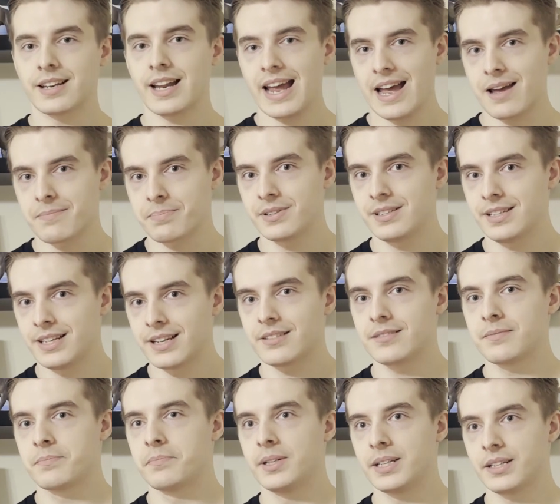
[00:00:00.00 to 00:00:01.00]
happened
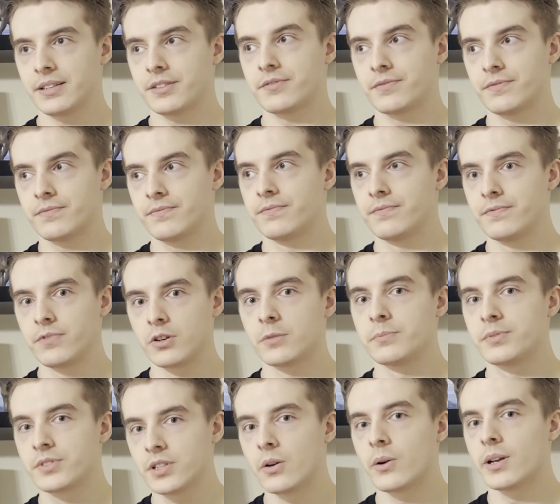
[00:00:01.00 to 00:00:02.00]
yet because
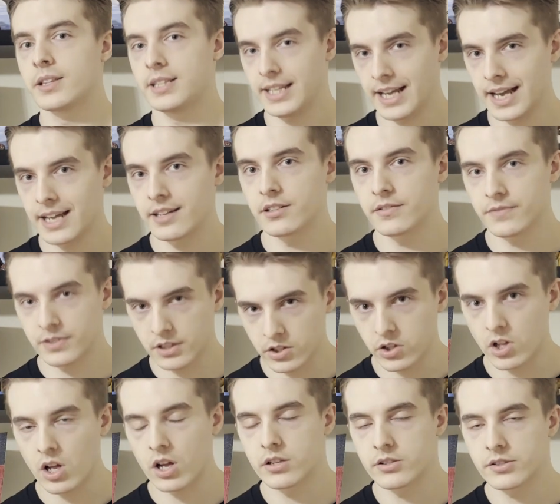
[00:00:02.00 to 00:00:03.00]
verbs go at the end of a
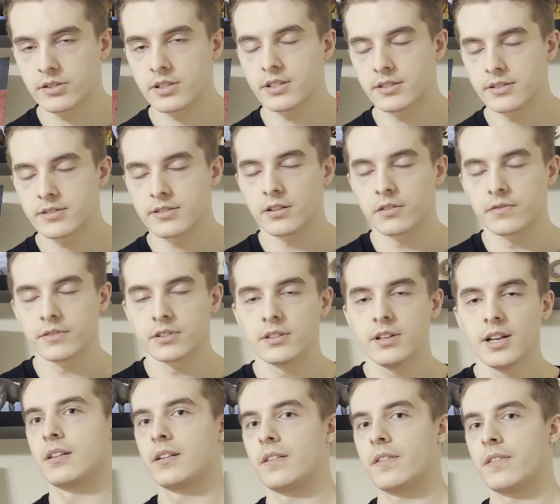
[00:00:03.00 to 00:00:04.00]
clause in Sylvan.
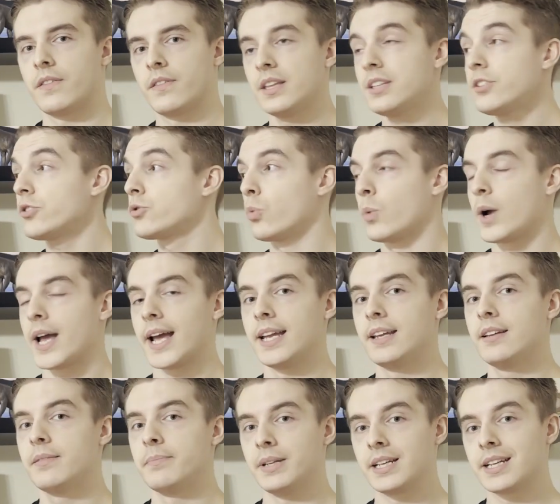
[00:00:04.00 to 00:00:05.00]
This
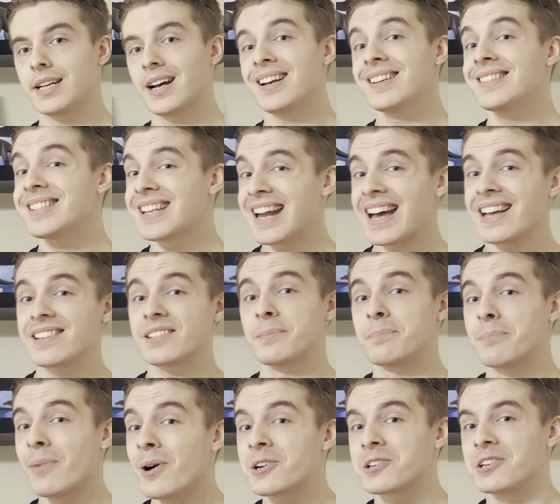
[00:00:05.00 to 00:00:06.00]
way, because it has a
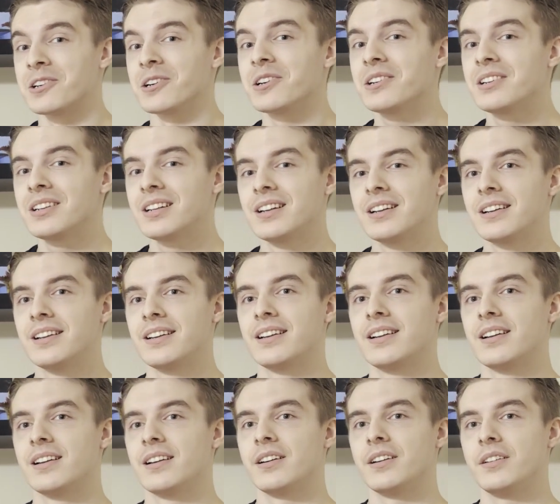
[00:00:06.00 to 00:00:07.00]
marker,
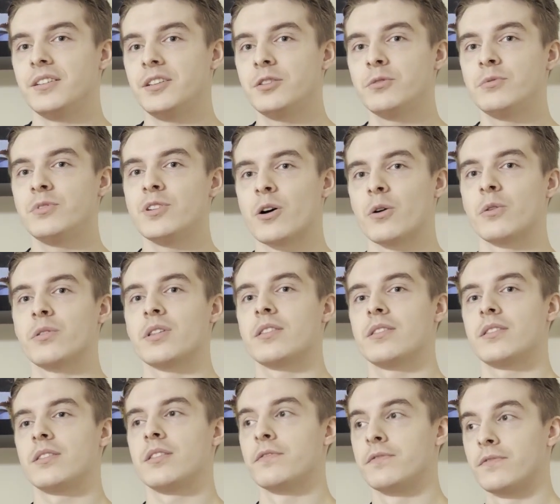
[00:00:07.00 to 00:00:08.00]
you know
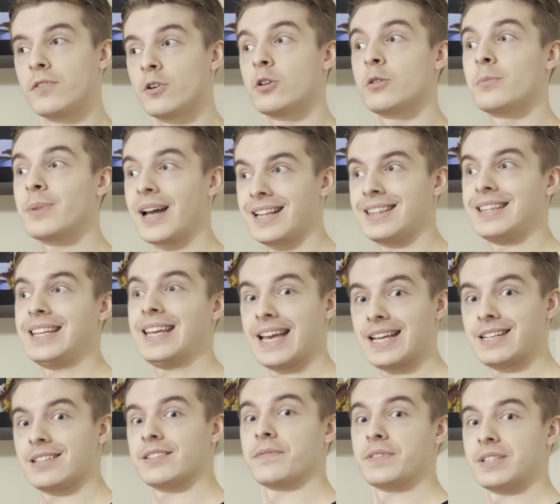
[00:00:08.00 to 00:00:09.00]
that the verb at the
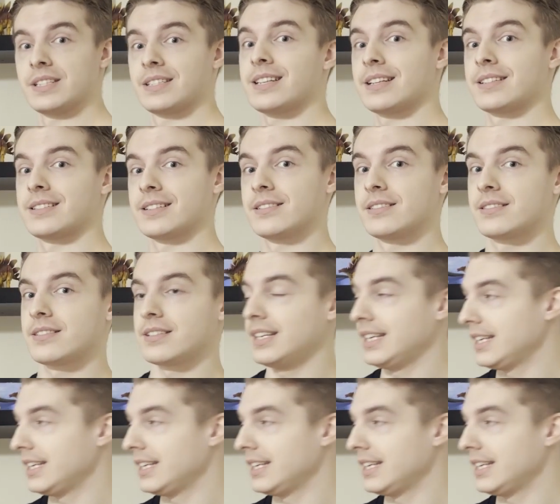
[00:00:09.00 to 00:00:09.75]
end of the sentence